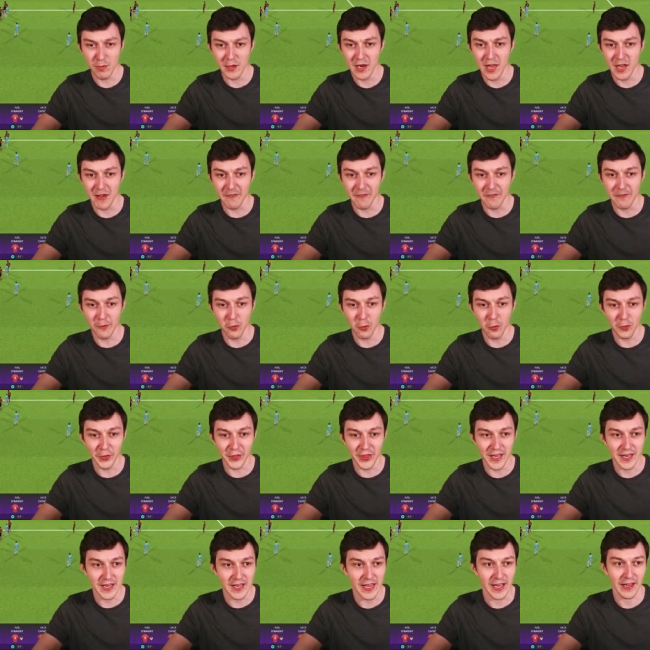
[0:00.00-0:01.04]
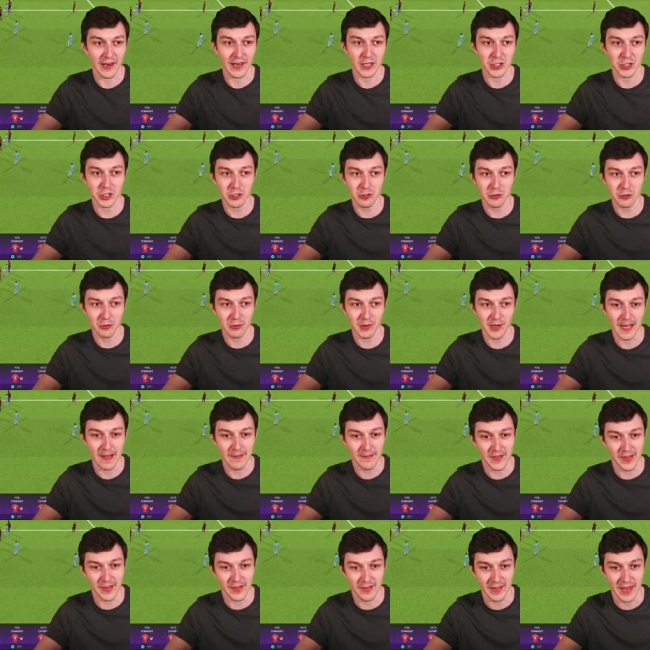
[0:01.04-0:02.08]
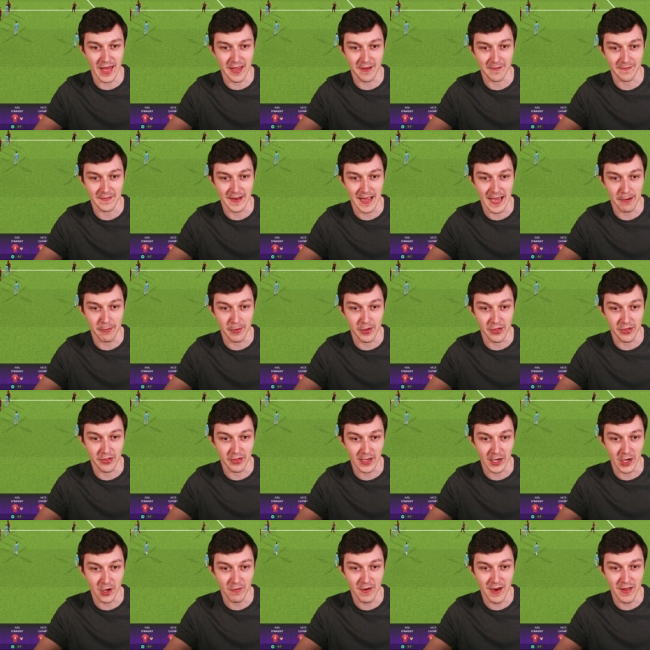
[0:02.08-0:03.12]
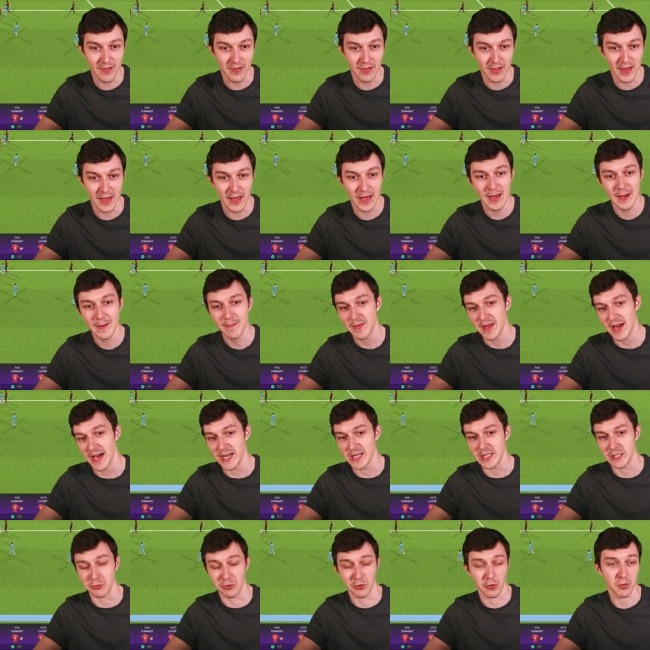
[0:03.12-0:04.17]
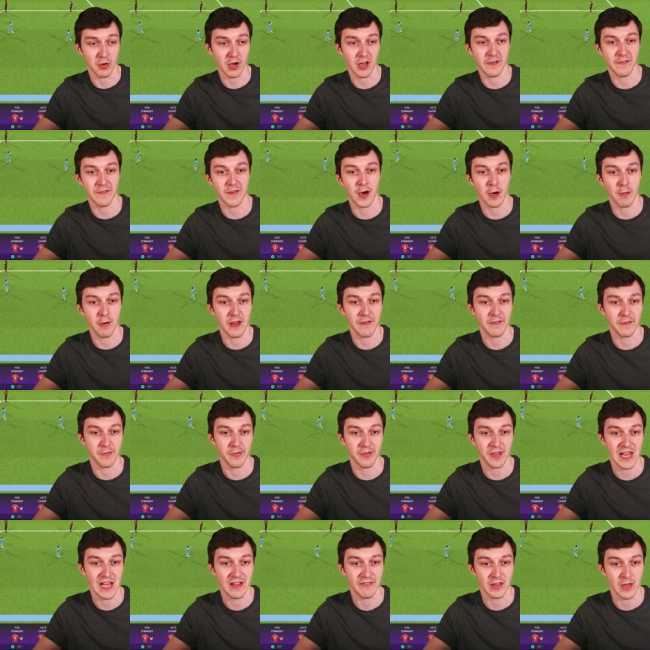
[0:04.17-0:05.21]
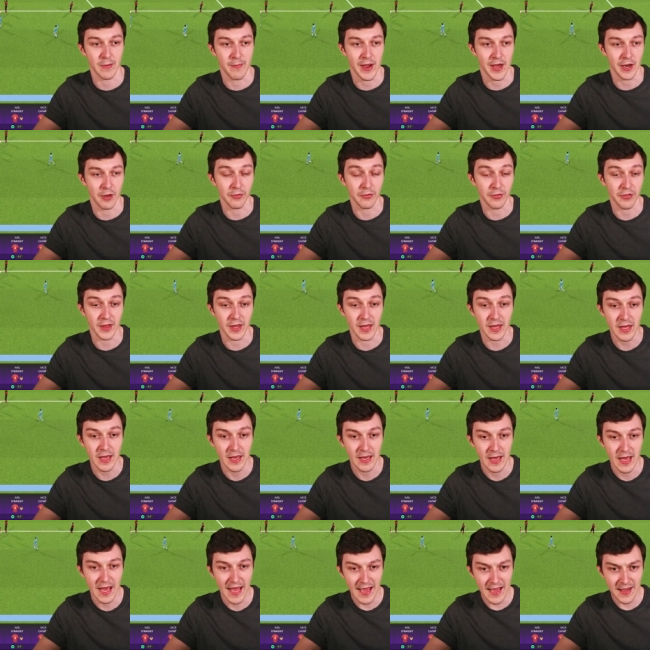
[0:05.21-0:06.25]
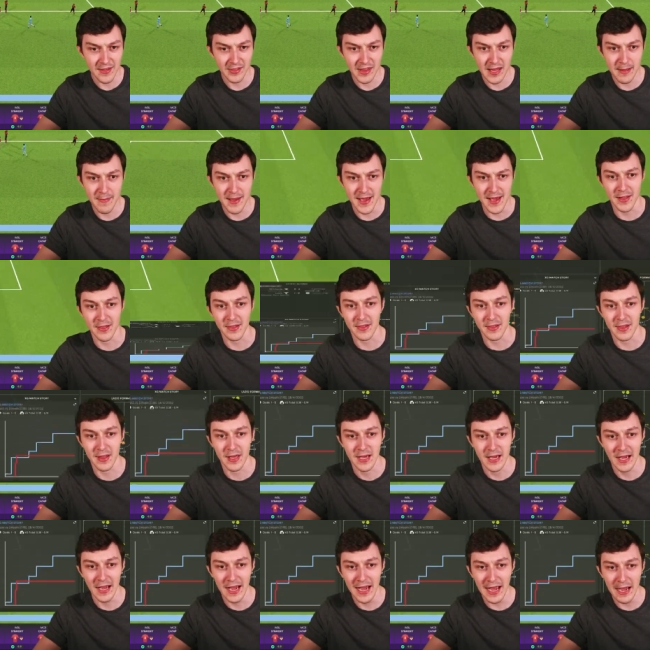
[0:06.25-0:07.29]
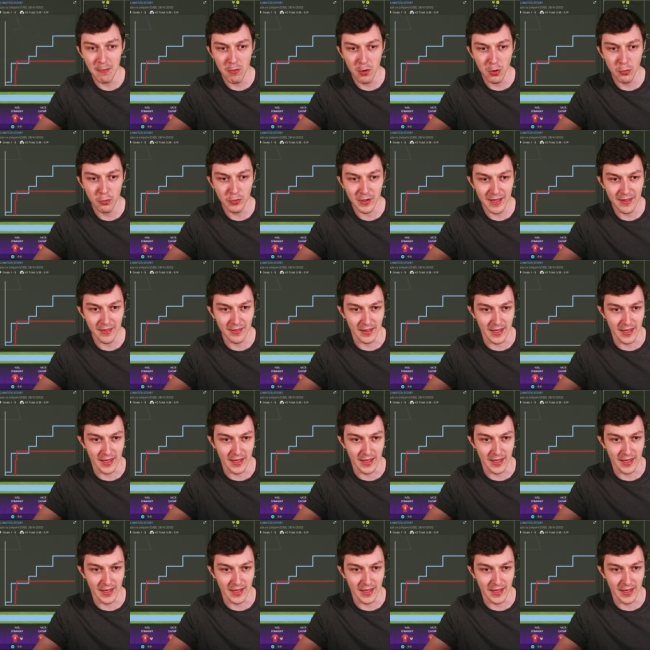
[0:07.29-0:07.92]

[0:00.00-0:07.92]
be like forty nearly, surely, in this save now, as Krenzer actually was quite far away from saving the penalty. S M S, how old is